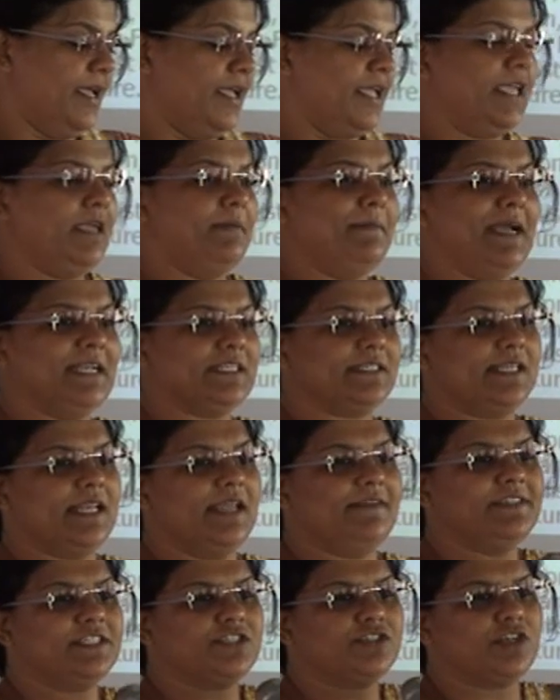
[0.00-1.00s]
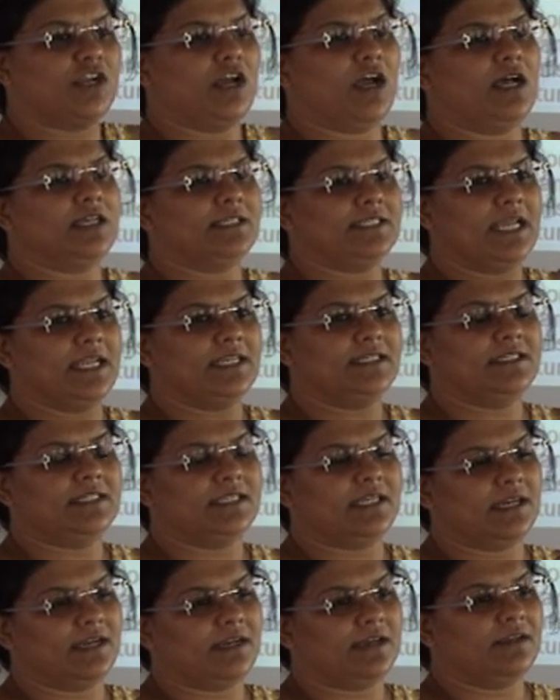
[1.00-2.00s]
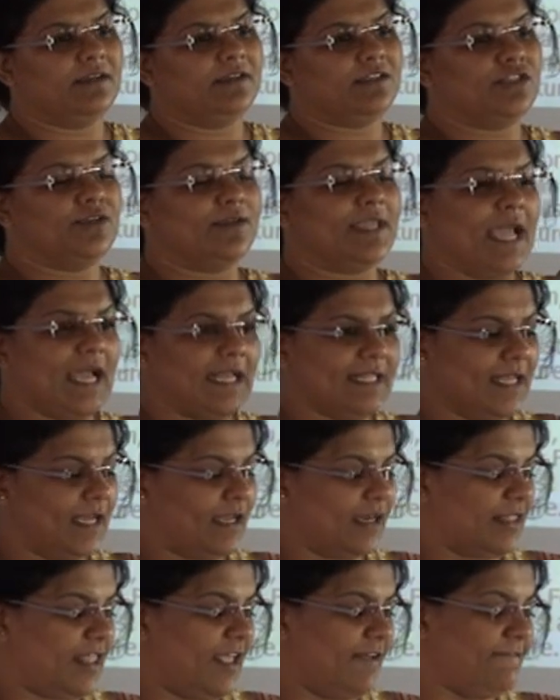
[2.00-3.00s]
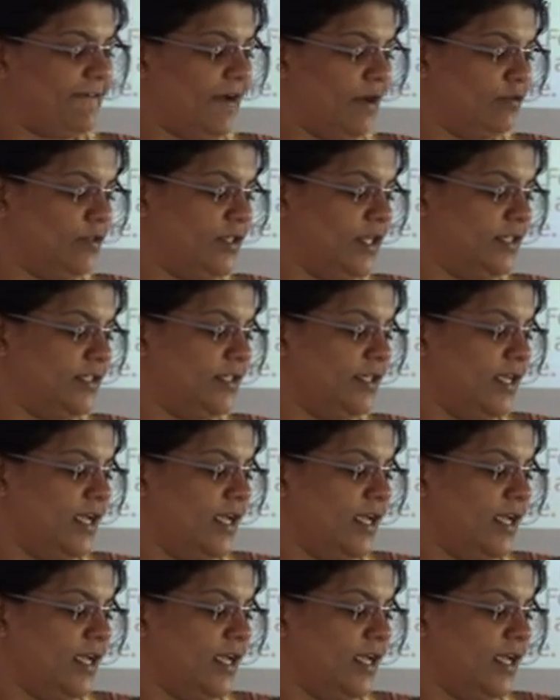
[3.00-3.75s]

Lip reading: he met Lévi-Strauss, and together they founded